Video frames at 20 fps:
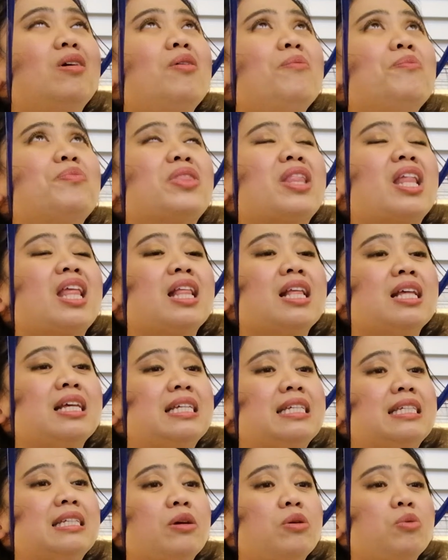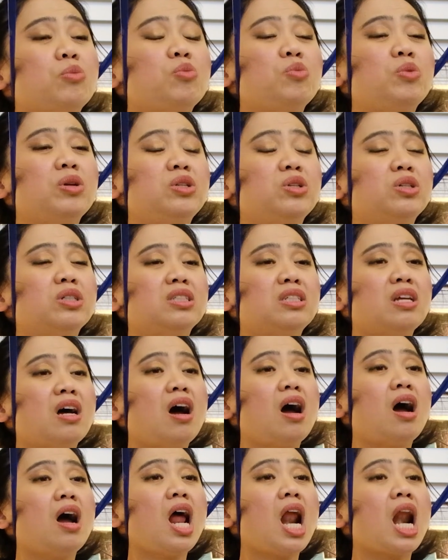up with your
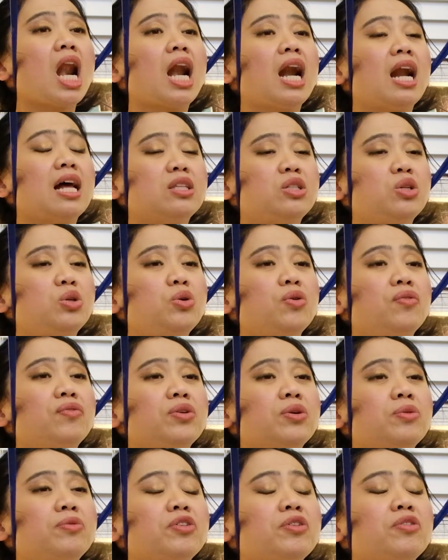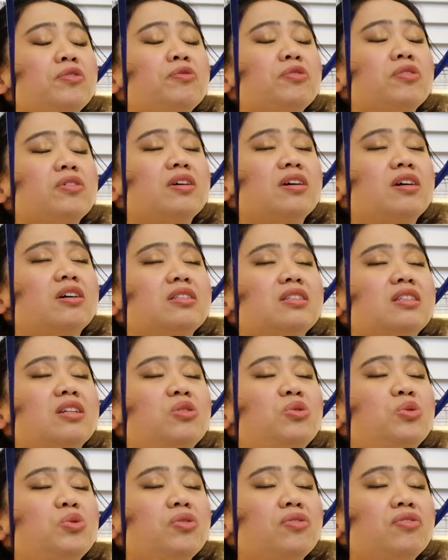tongue at the roof
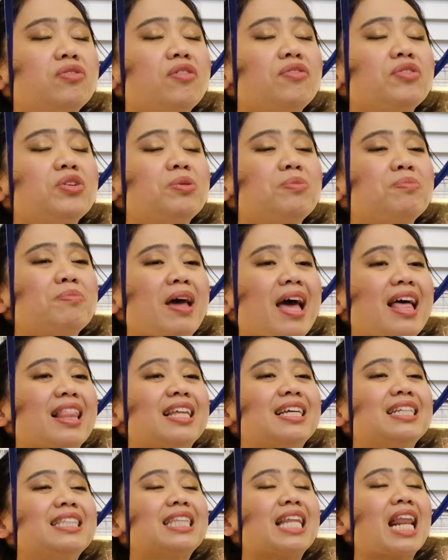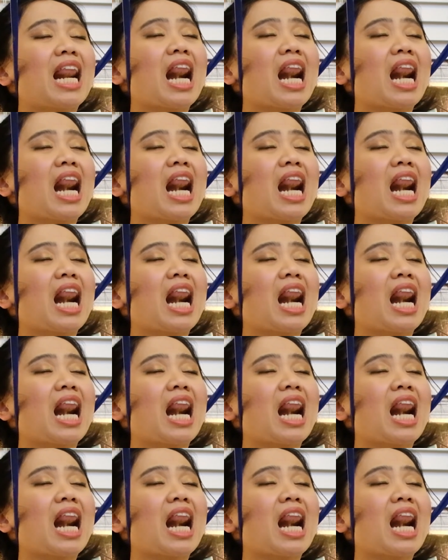of your palate.